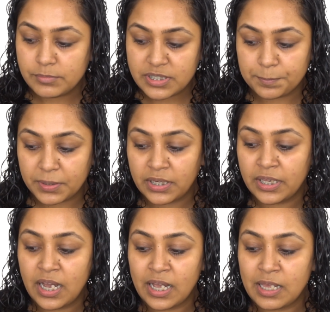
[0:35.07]

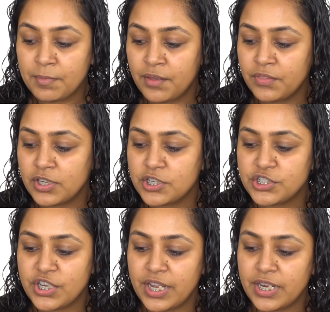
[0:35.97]
Typically I am in the
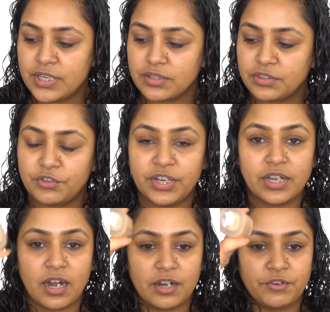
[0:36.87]
shade
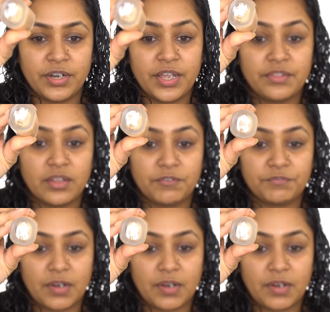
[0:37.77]
300 in the